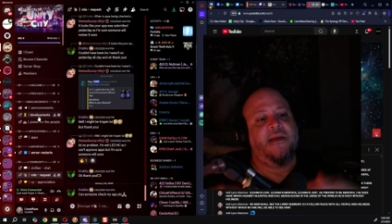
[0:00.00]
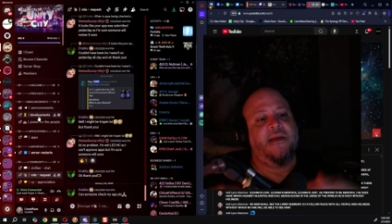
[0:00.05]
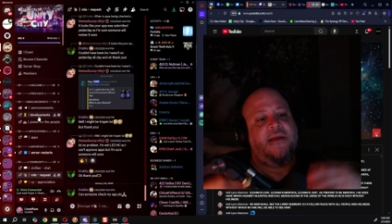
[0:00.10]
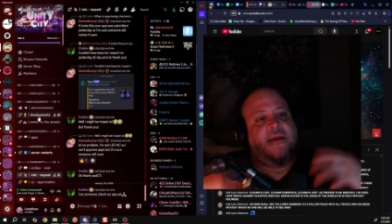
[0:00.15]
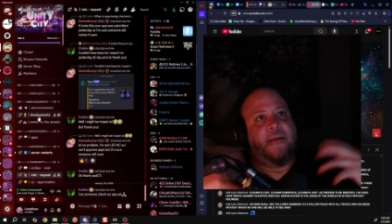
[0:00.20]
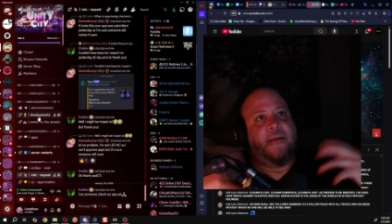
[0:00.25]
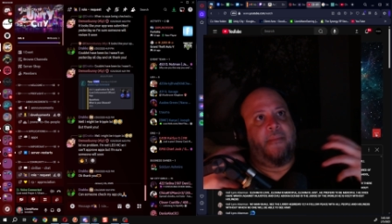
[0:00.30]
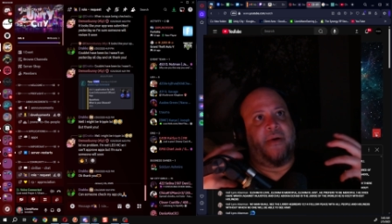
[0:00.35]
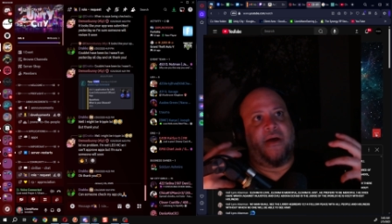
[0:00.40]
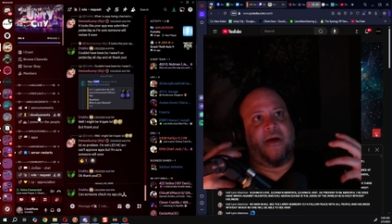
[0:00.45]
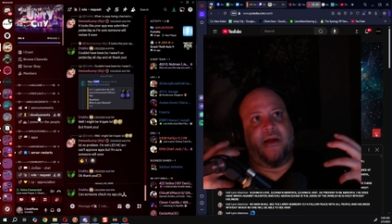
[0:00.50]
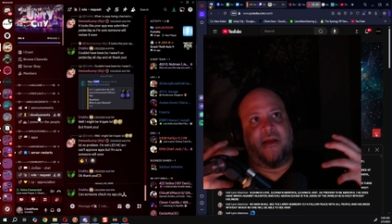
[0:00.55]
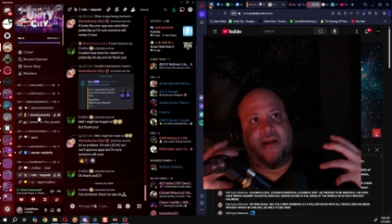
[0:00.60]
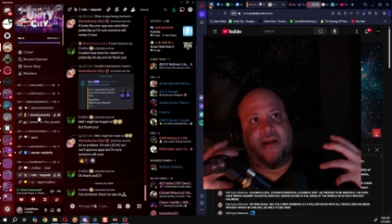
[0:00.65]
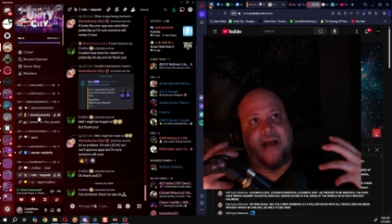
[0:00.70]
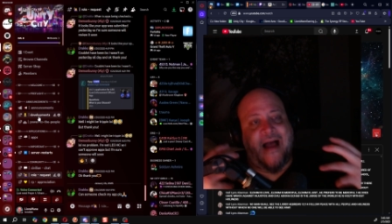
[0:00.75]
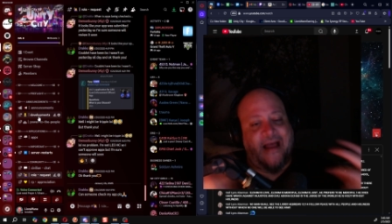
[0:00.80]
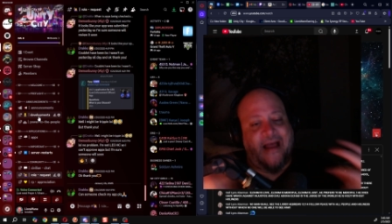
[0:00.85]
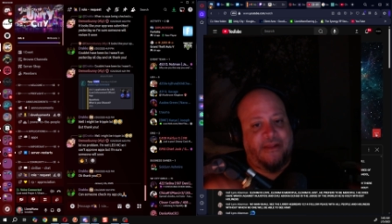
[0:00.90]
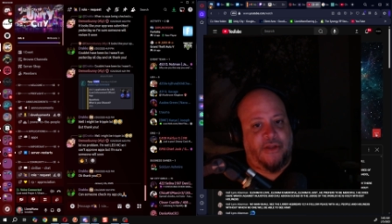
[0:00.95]
But
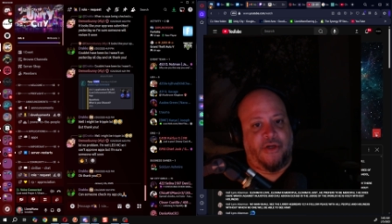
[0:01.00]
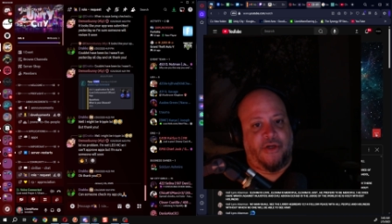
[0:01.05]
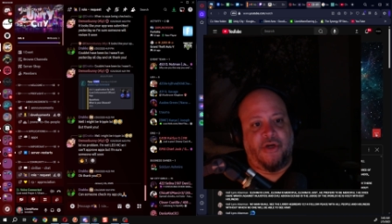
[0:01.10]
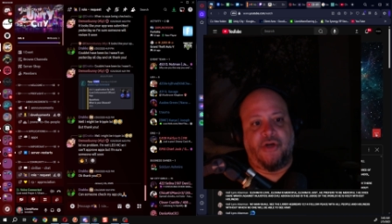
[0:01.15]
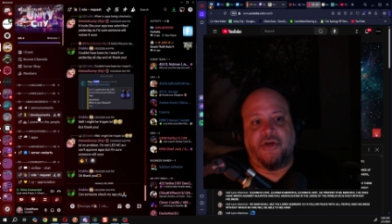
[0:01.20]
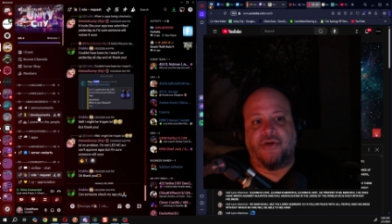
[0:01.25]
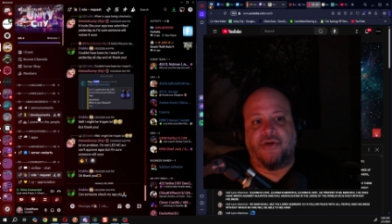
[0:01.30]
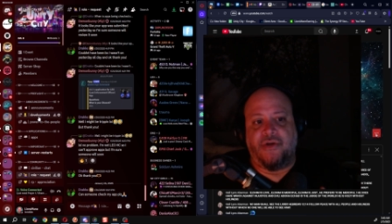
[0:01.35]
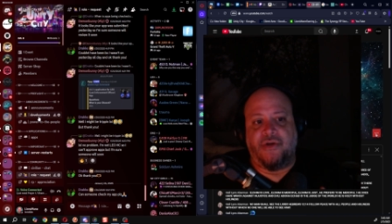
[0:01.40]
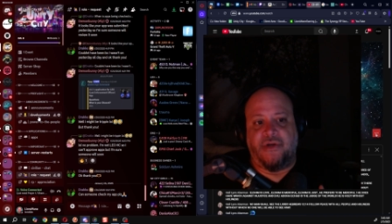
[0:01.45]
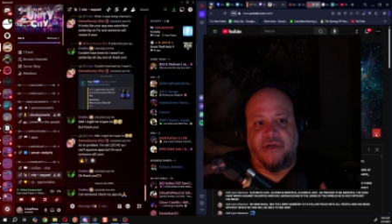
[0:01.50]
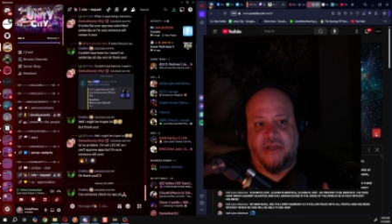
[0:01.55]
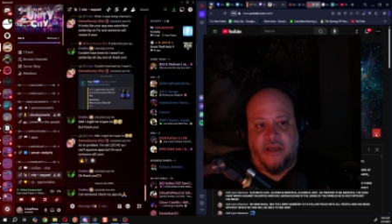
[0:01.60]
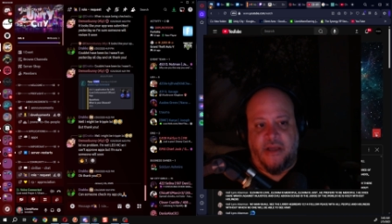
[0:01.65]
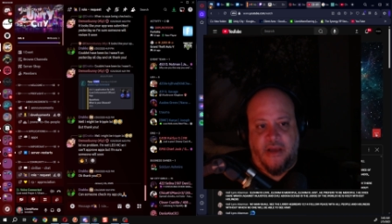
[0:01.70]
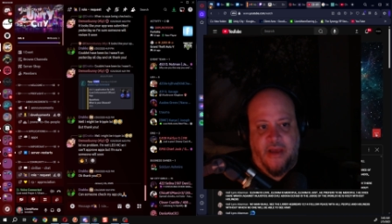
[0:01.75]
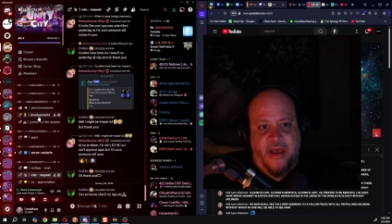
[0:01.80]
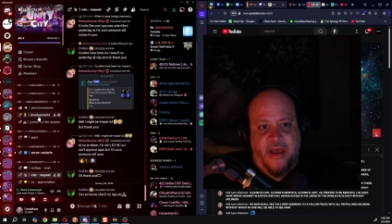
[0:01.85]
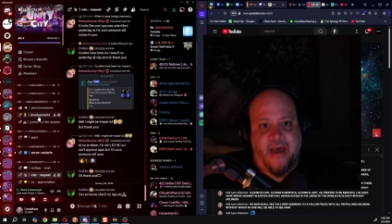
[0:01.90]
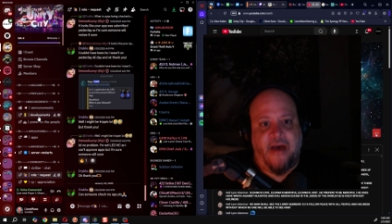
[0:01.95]
I learned
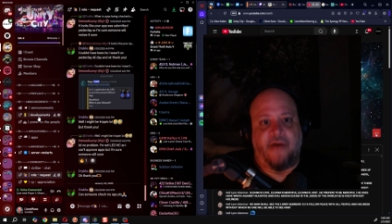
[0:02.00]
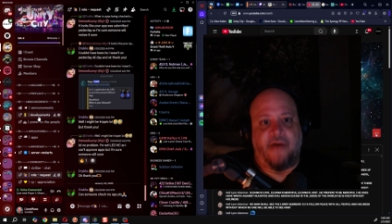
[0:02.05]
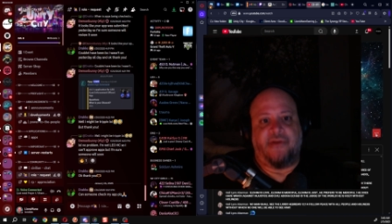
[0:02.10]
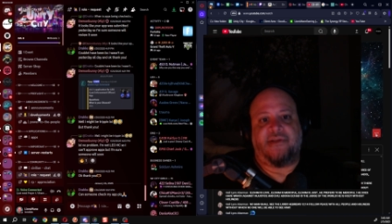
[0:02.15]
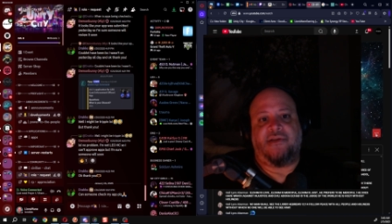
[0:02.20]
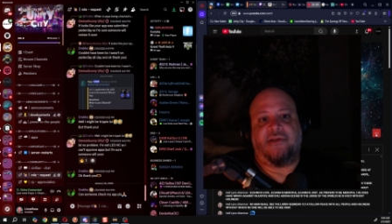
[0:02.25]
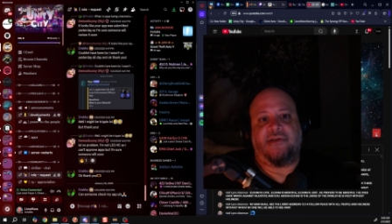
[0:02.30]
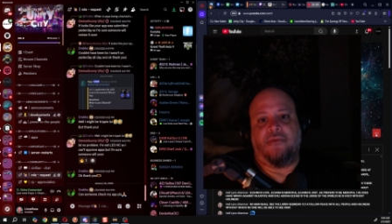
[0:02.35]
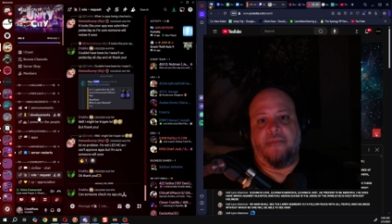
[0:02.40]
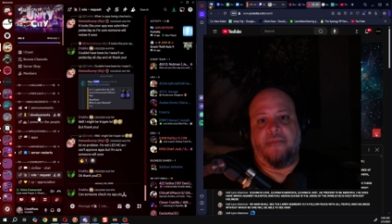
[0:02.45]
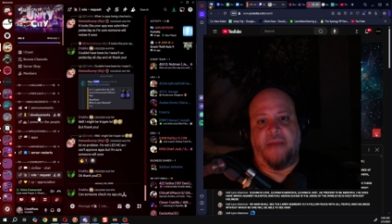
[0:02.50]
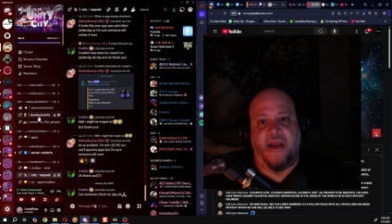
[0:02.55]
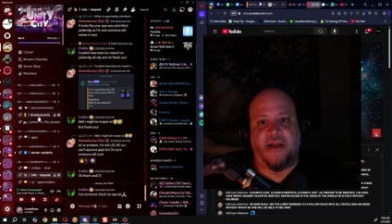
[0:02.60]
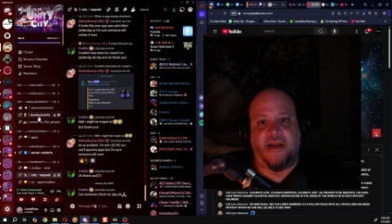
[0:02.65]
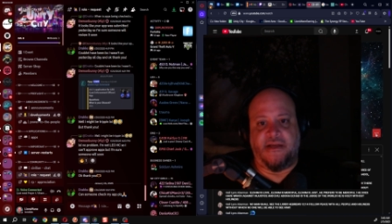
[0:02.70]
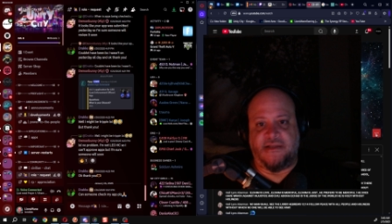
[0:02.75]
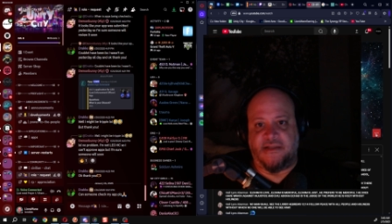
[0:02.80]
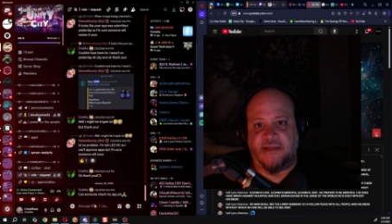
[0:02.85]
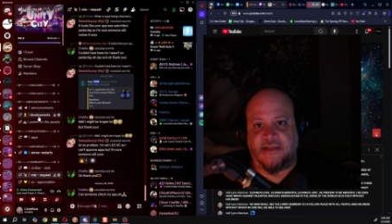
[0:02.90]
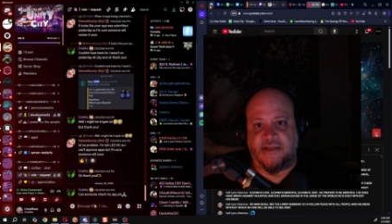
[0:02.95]
how to
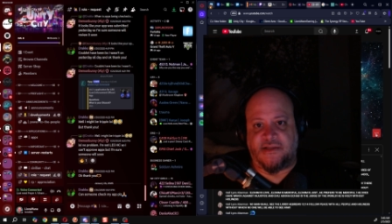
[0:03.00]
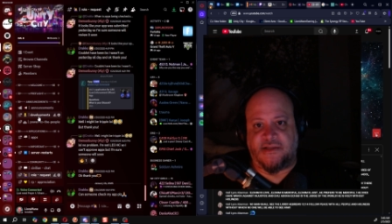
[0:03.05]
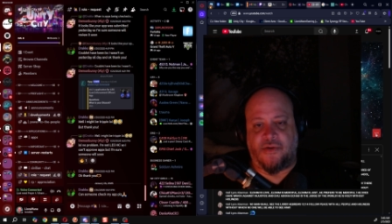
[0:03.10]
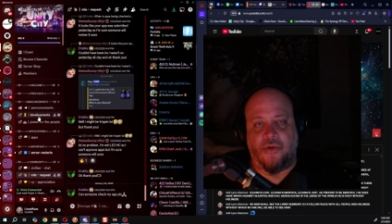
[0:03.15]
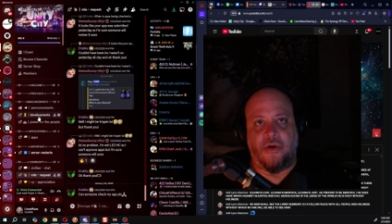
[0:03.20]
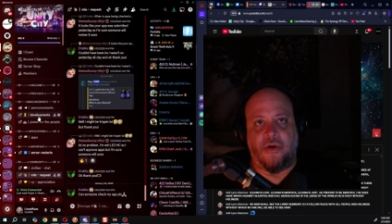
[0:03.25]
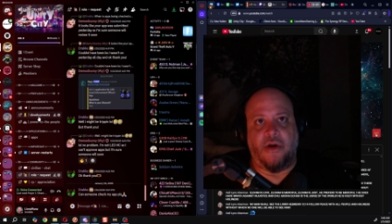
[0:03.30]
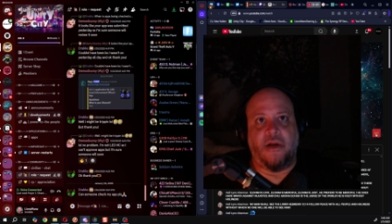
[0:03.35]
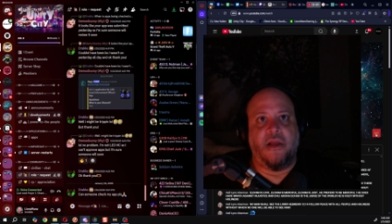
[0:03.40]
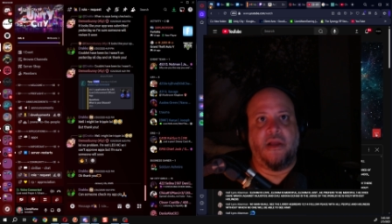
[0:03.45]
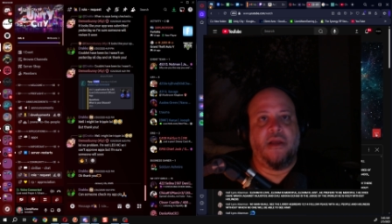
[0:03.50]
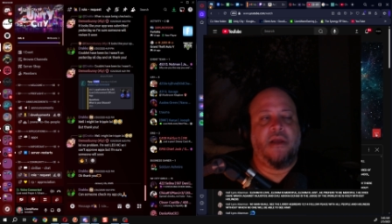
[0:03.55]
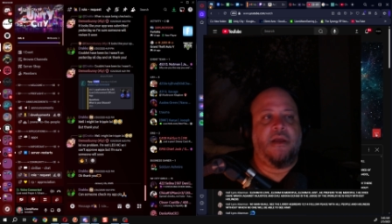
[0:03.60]
manage Discord,